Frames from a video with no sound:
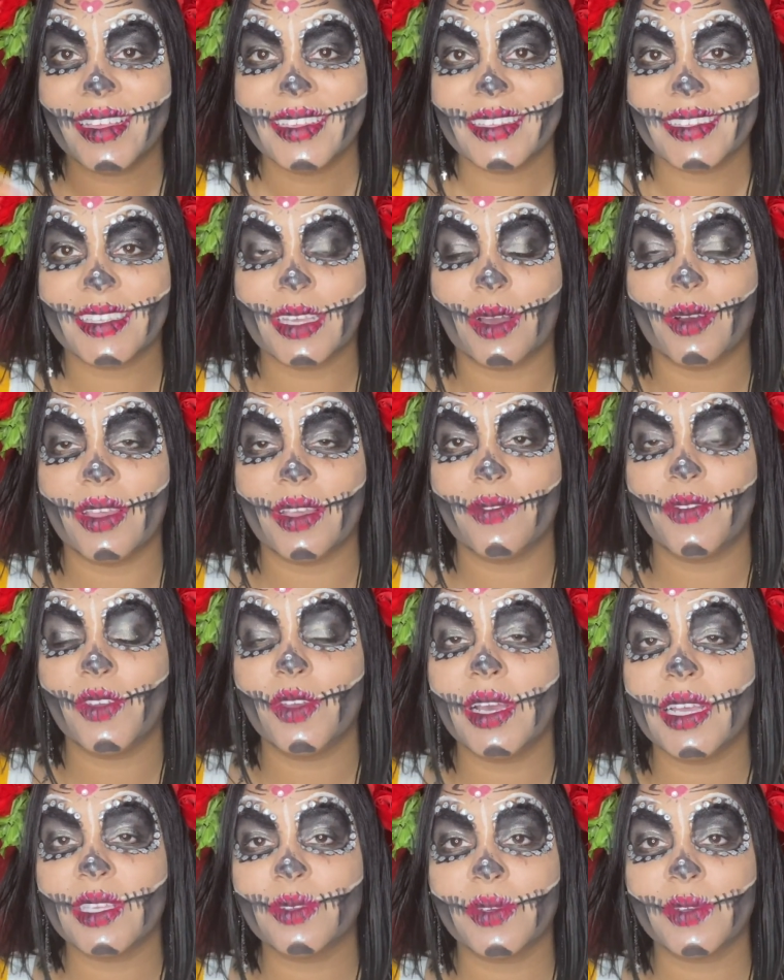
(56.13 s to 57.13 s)
So if you
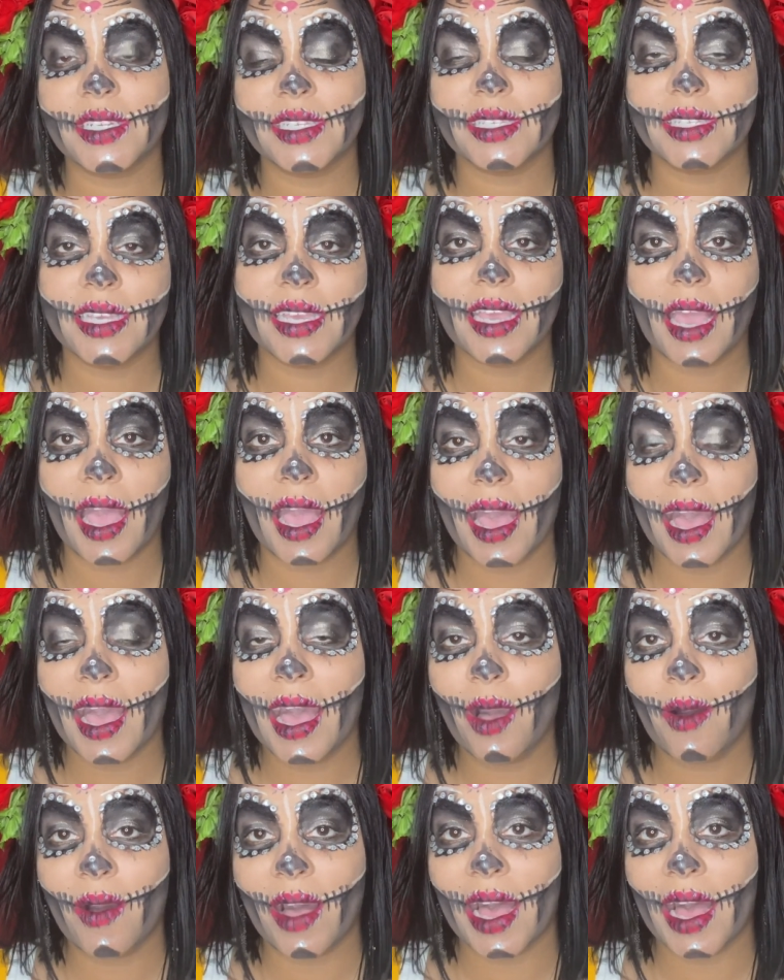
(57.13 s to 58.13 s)
guys want to see
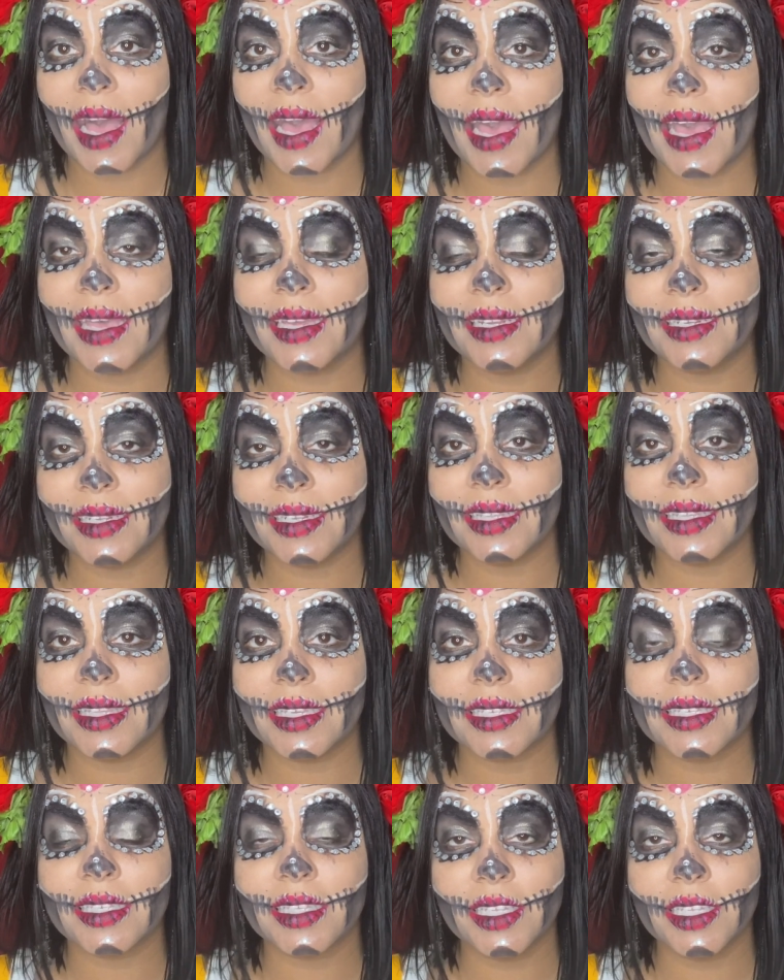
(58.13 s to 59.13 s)
how I did
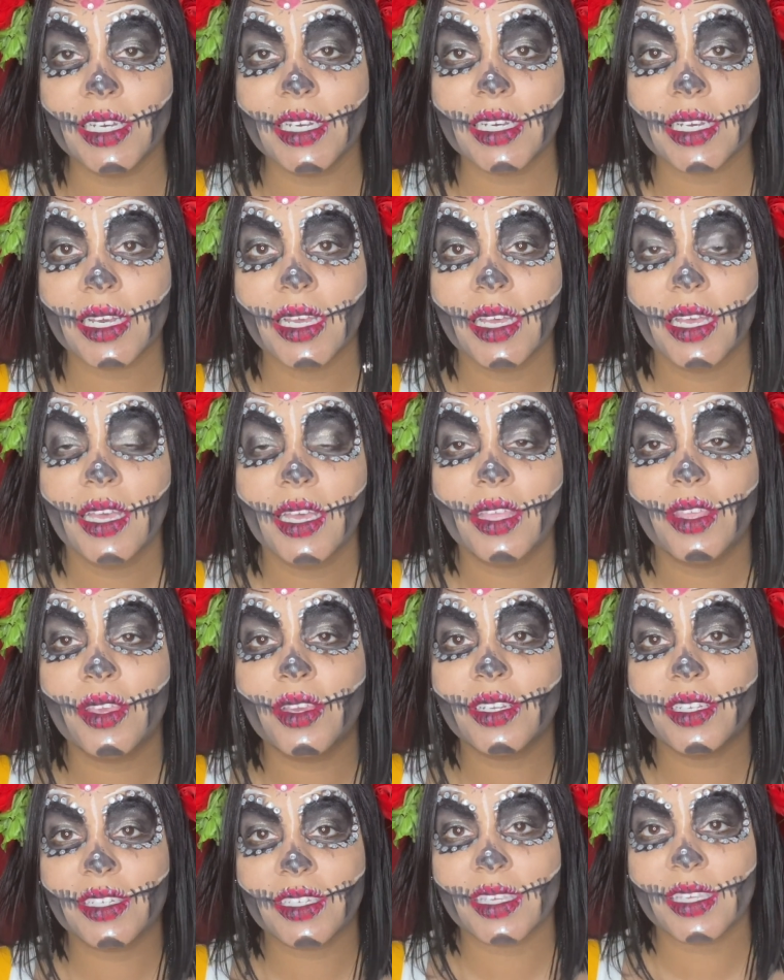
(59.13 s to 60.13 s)
this look, you
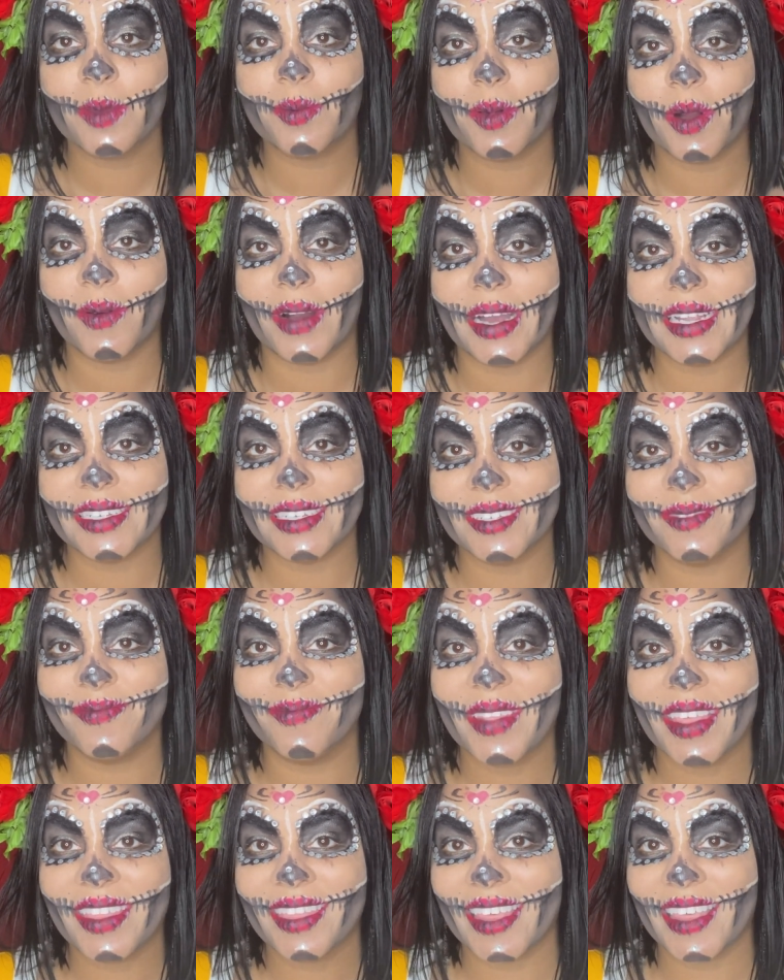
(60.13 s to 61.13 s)
can just keep on watching.
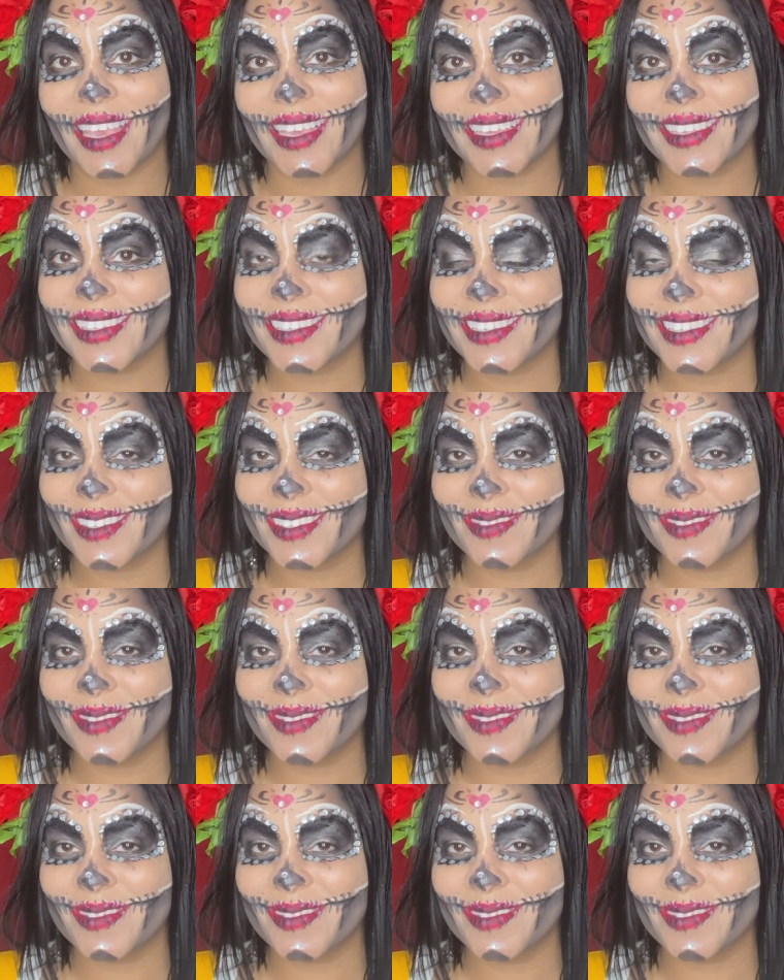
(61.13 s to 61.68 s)
Thanks.